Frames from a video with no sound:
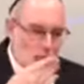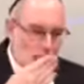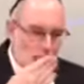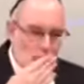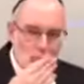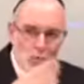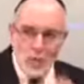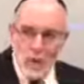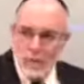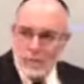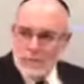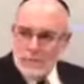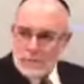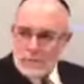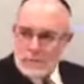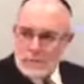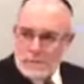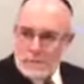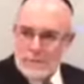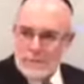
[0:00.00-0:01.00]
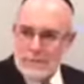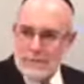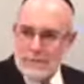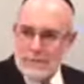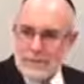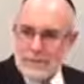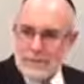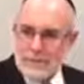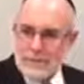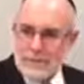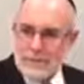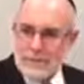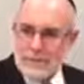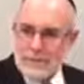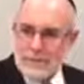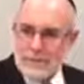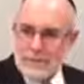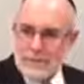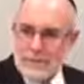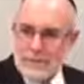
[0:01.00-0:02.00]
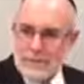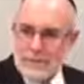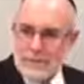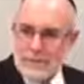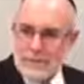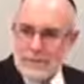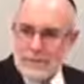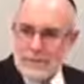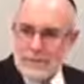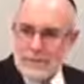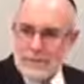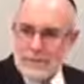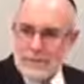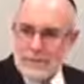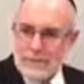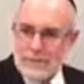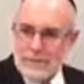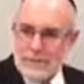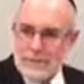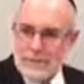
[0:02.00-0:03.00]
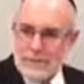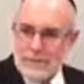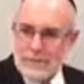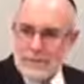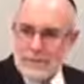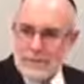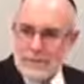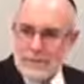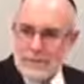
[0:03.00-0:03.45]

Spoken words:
(no one is talking)